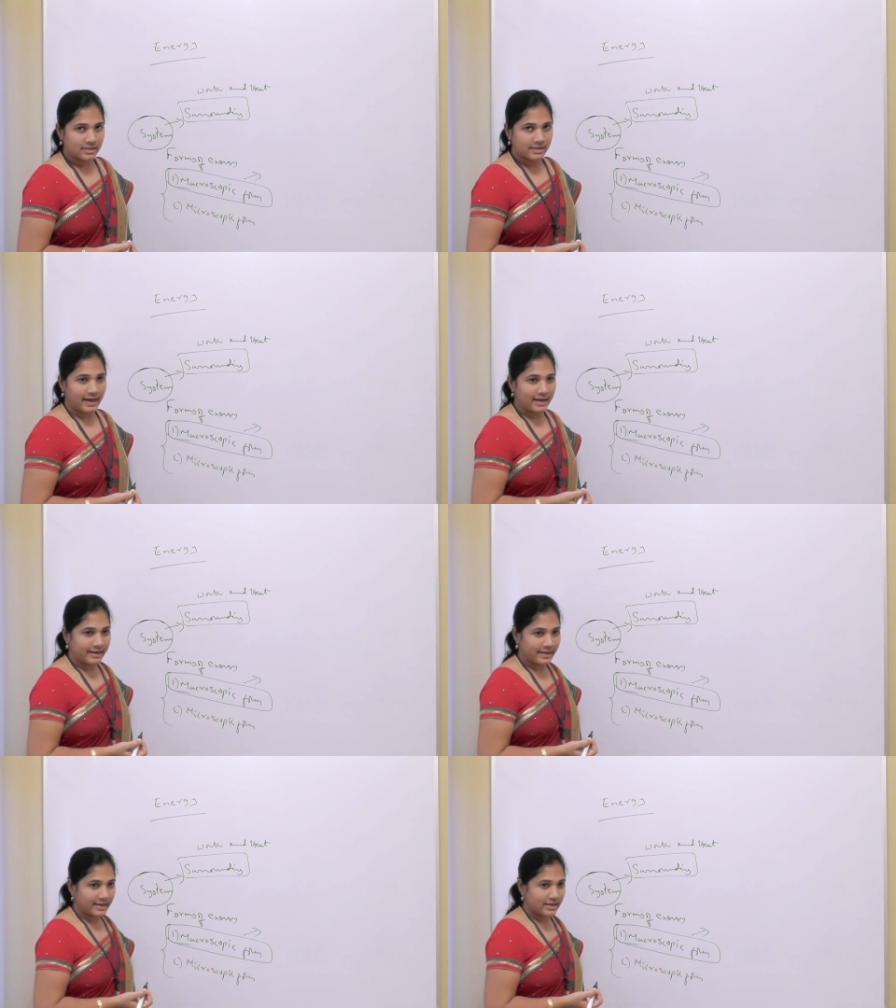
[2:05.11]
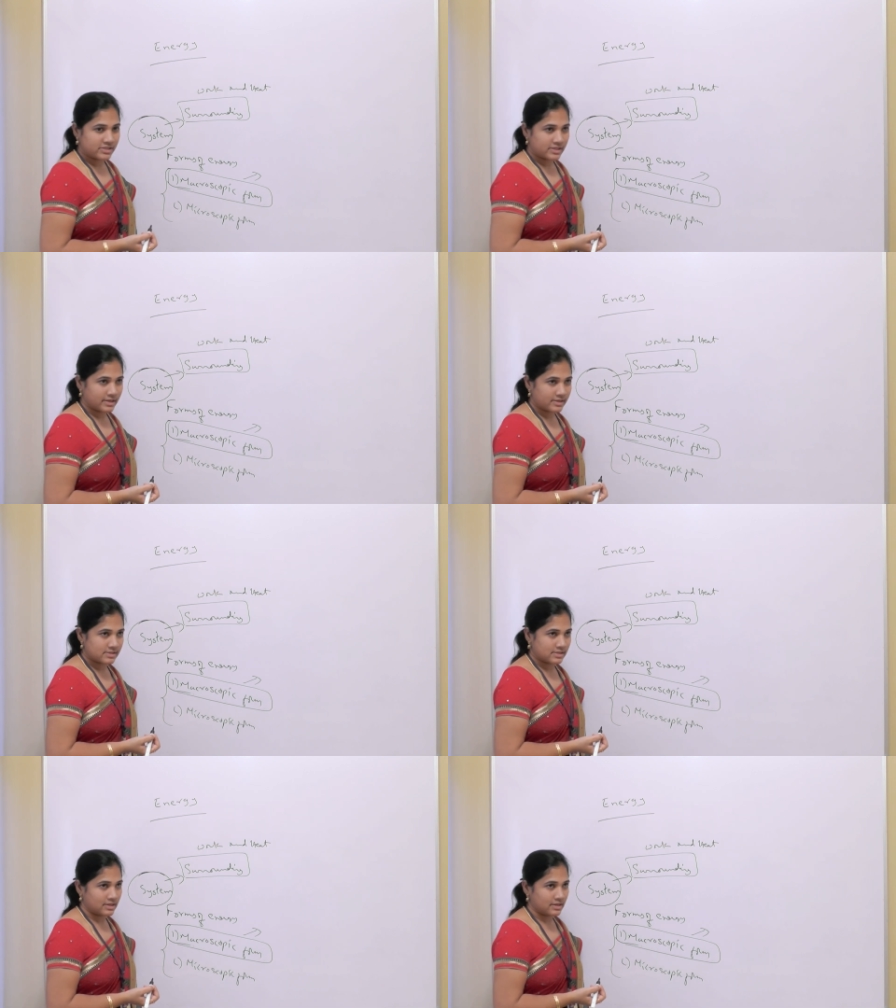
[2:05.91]
the kinetic energy
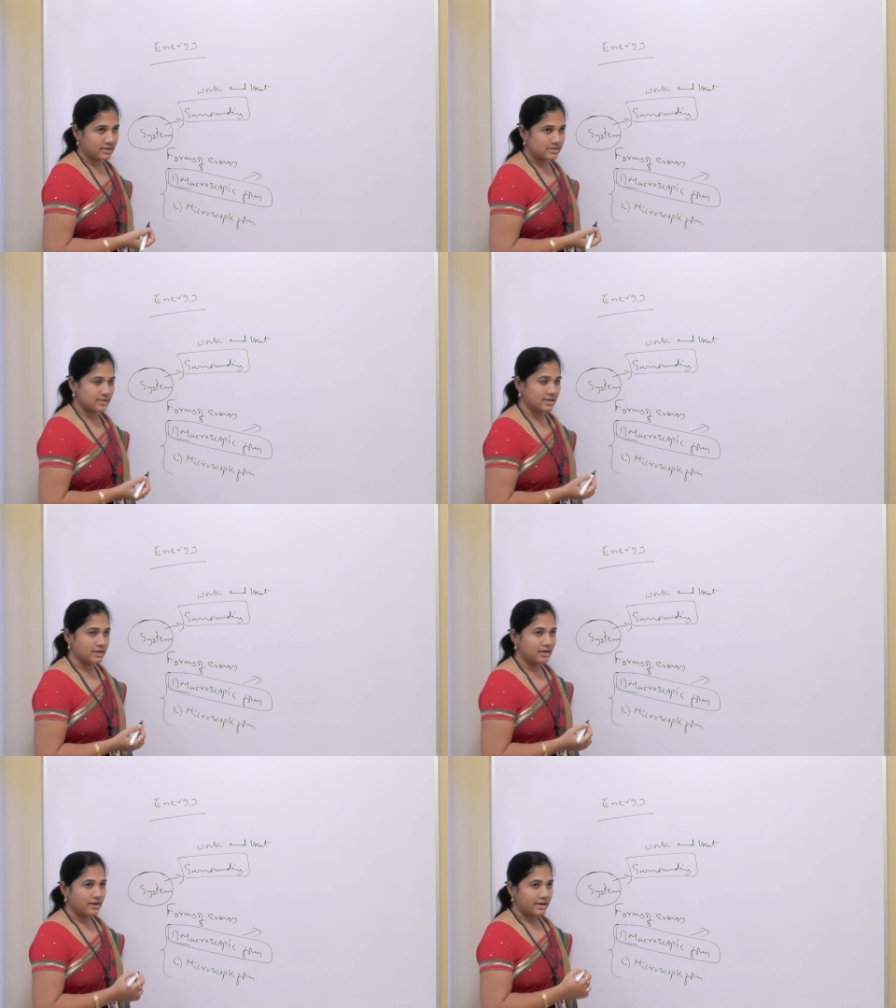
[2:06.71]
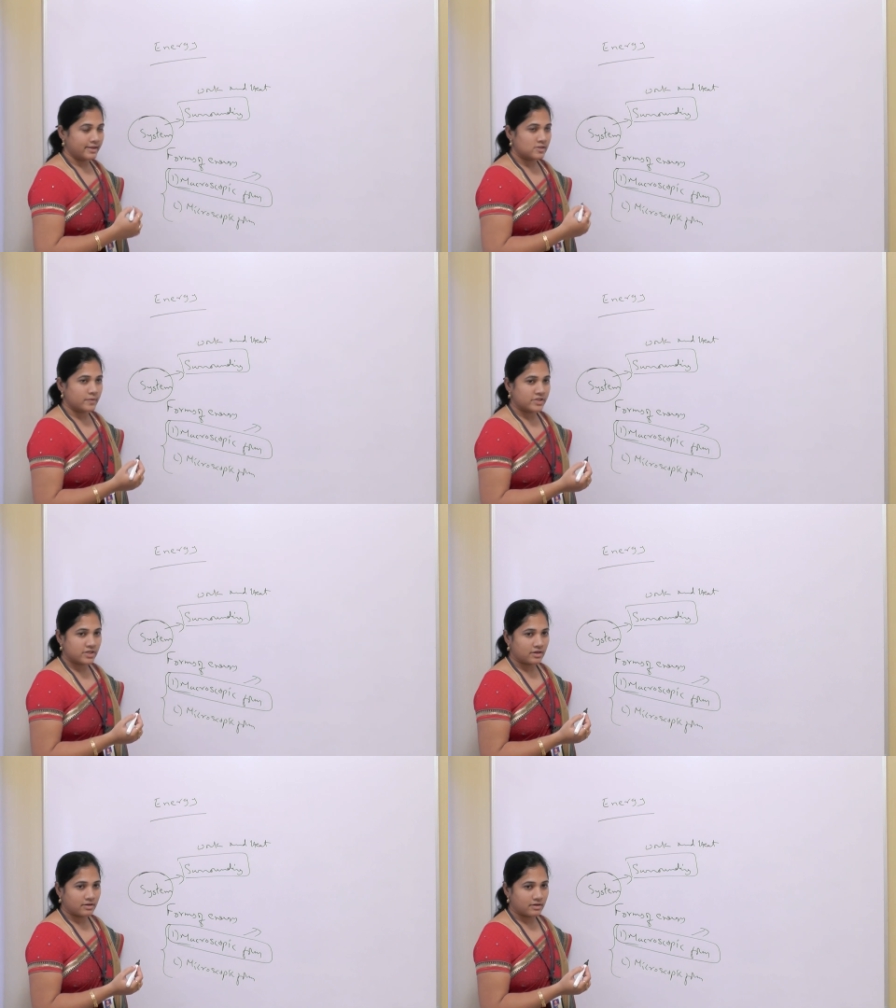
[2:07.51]
is
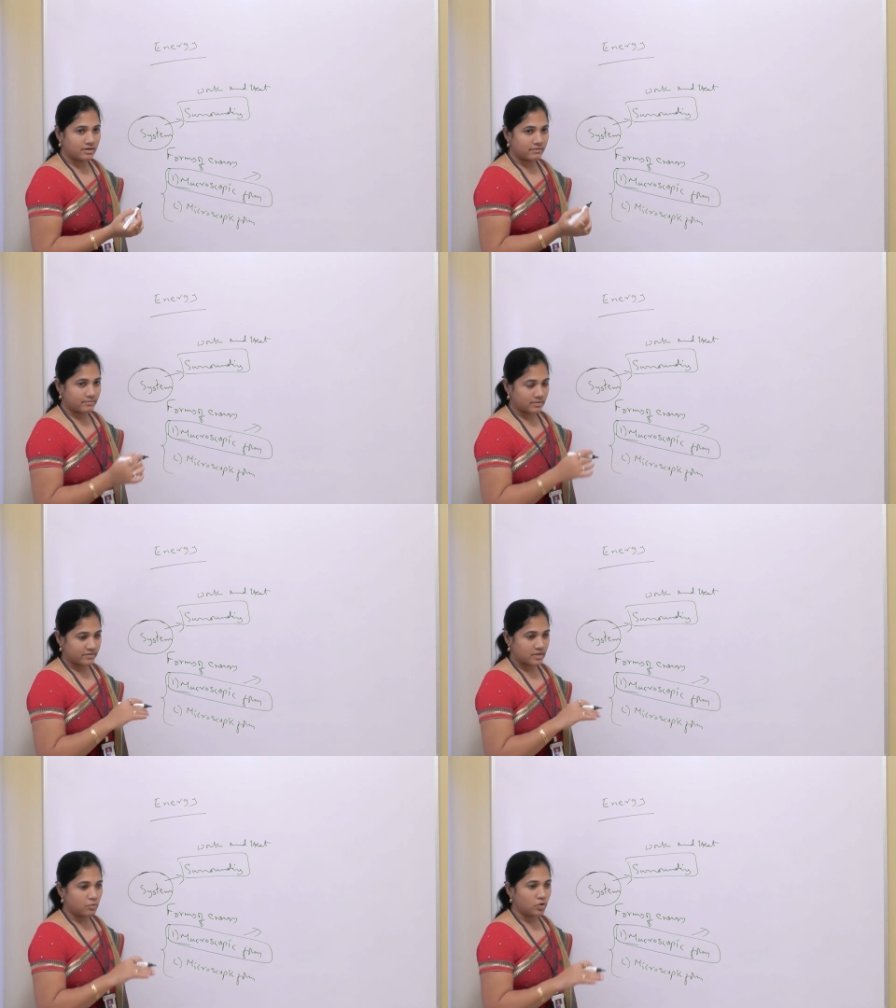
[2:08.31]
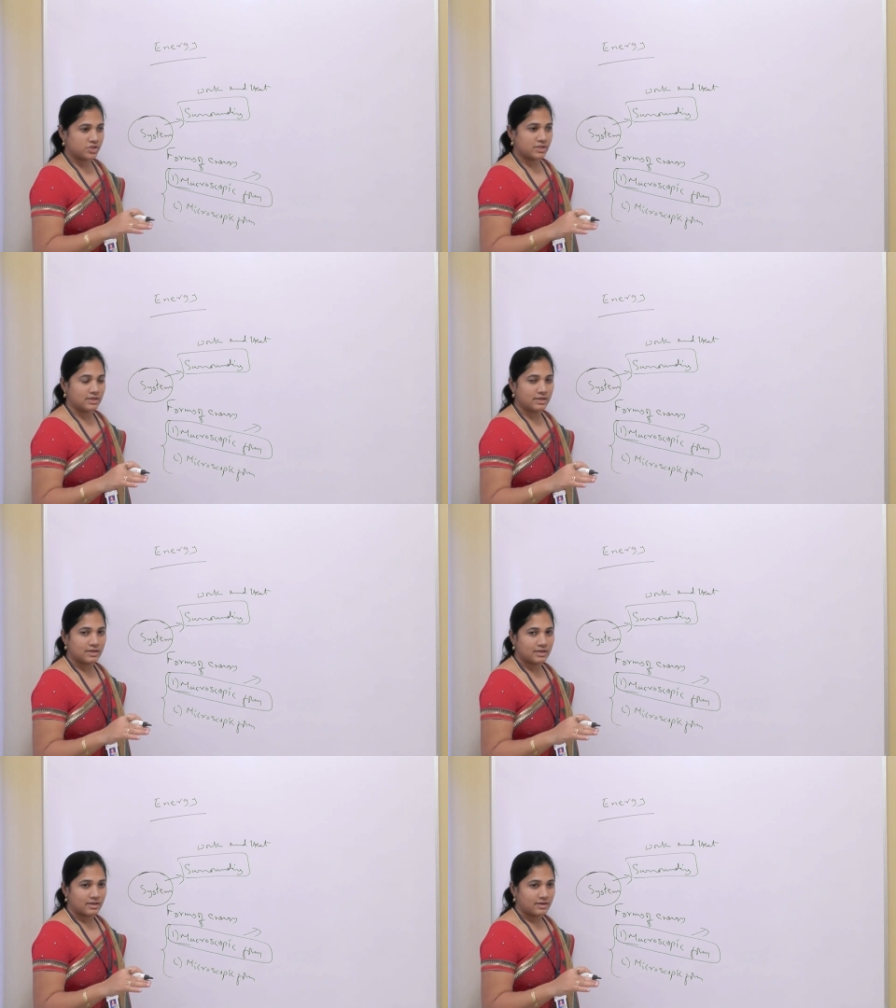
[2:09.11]
measured with the motion,
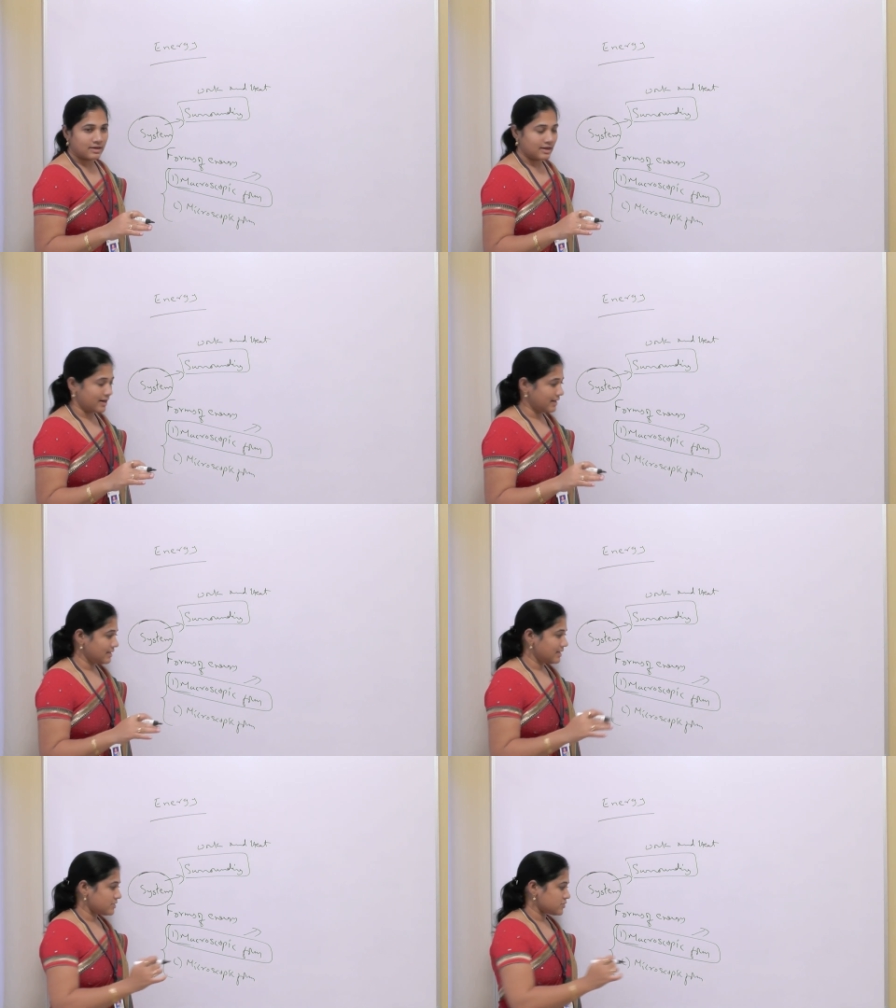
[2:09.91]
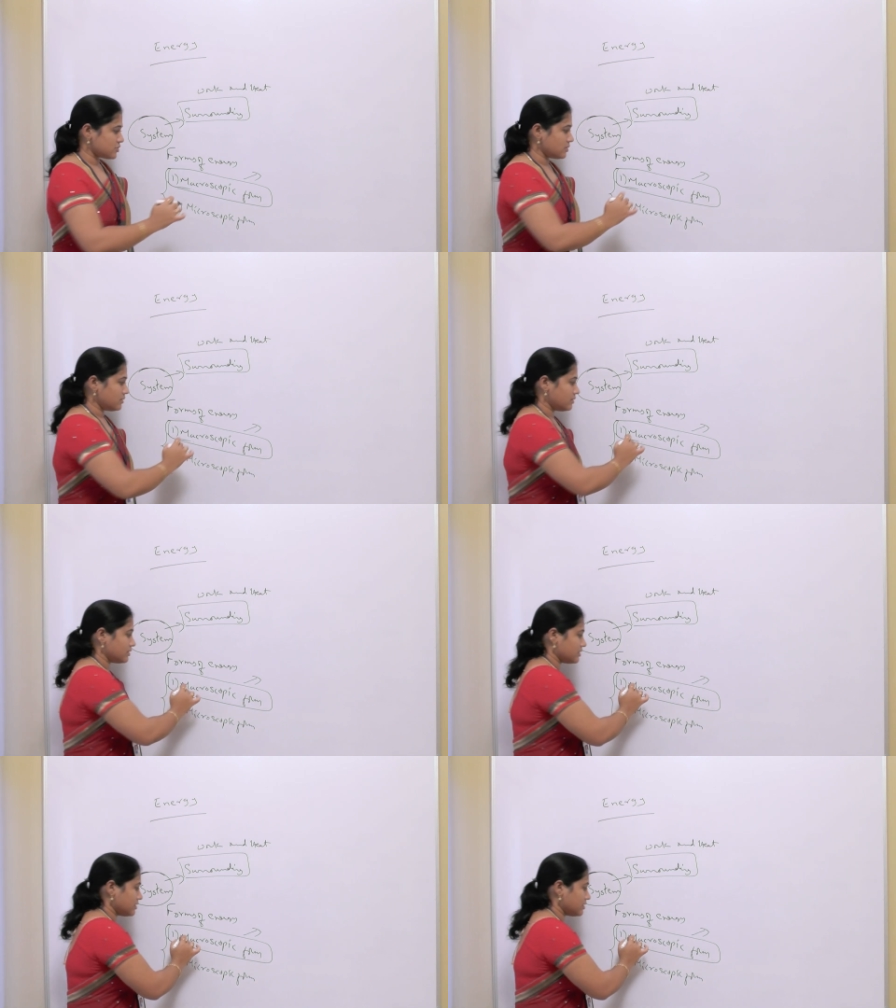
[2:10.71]
right? So